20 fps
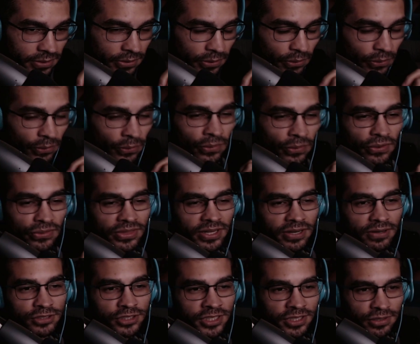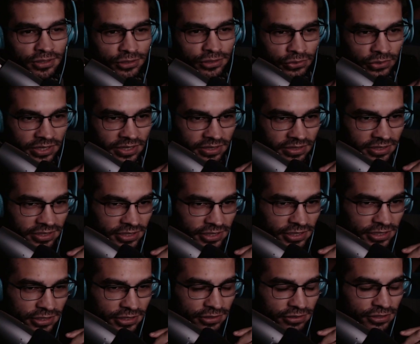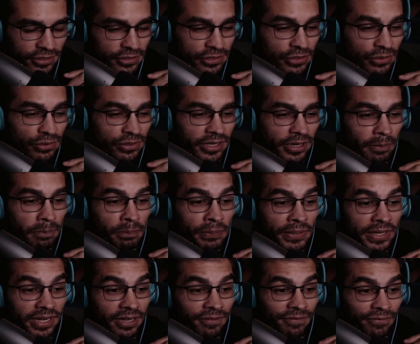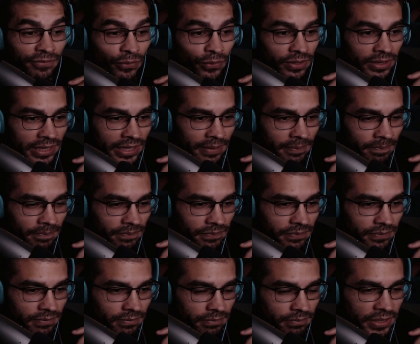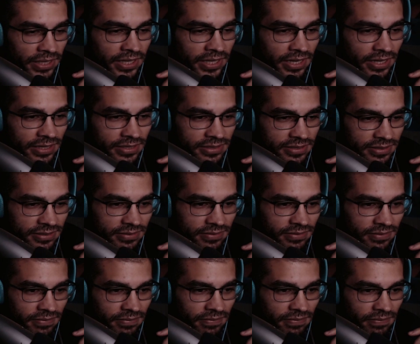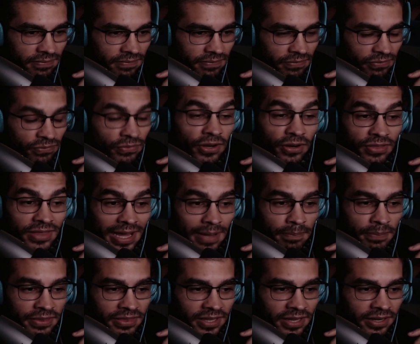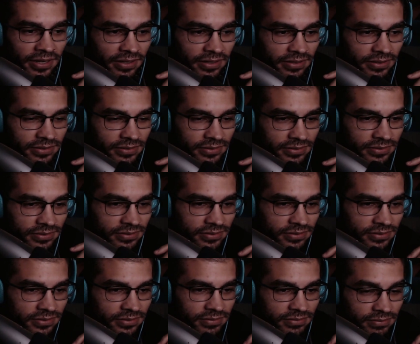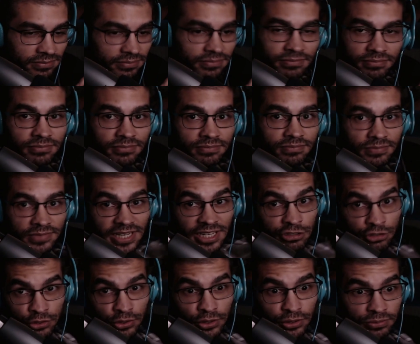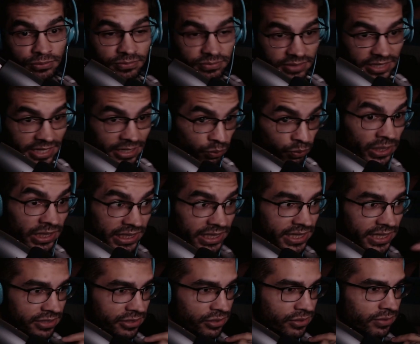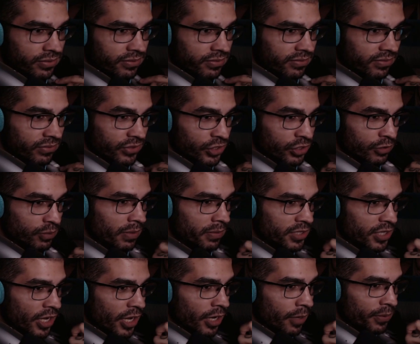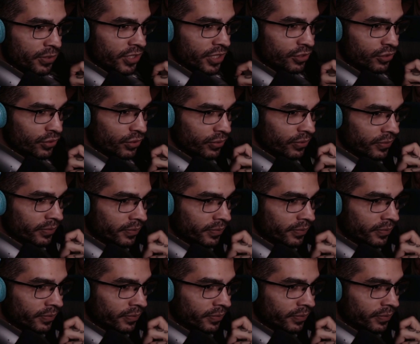or their children to do their bidding for them because they're that pathetic. It's true. It really is. This meme is 100% true.